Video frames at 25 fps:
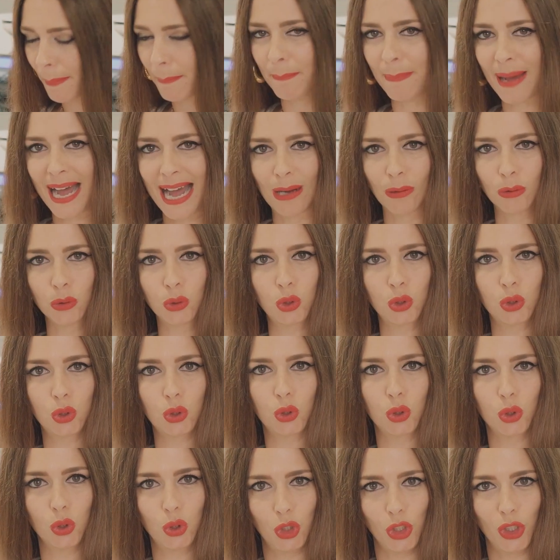
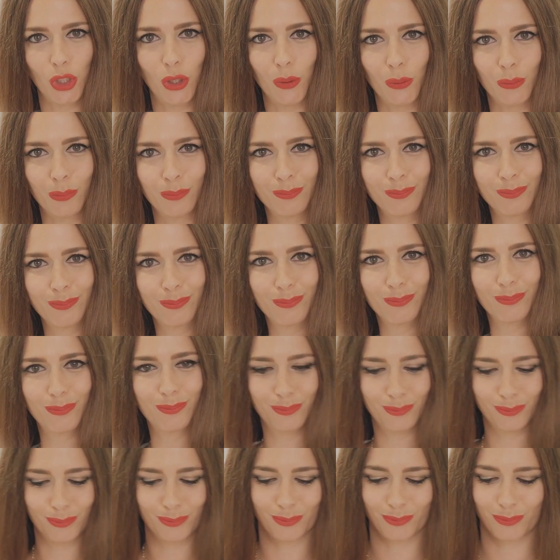about to do.
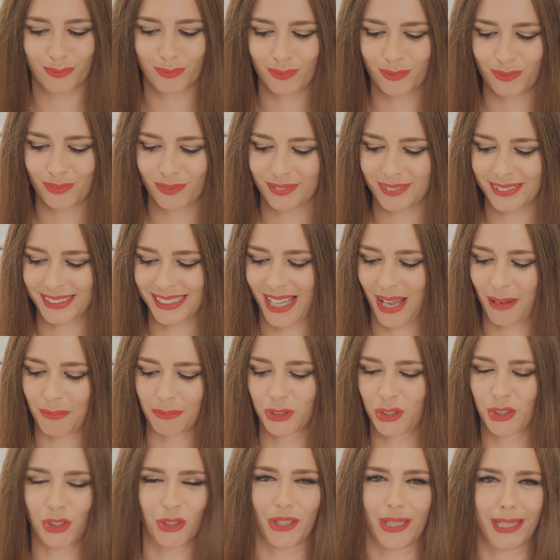No,
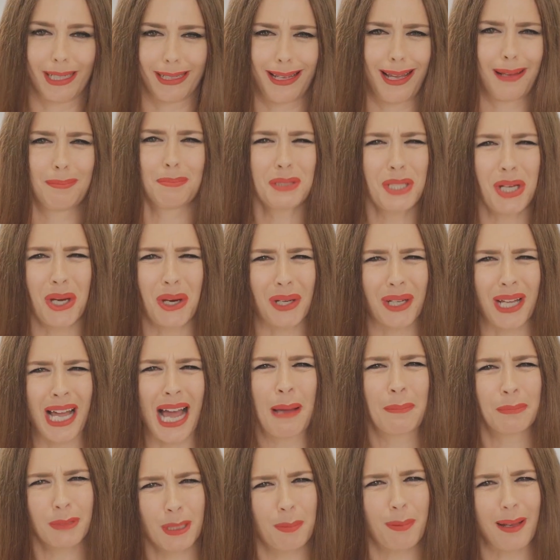I'm joking. I'm not.
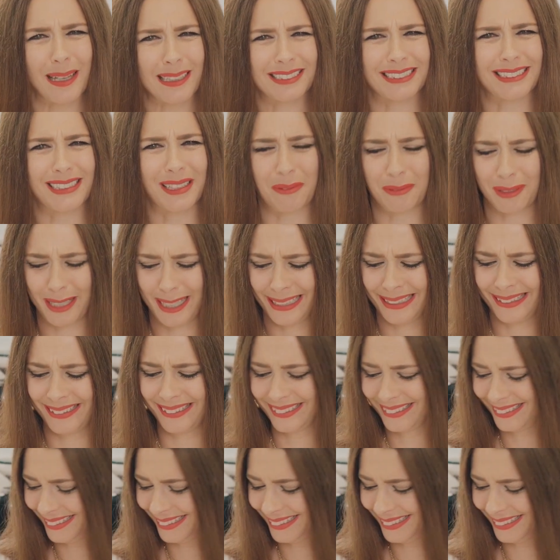I'm the pasta queen.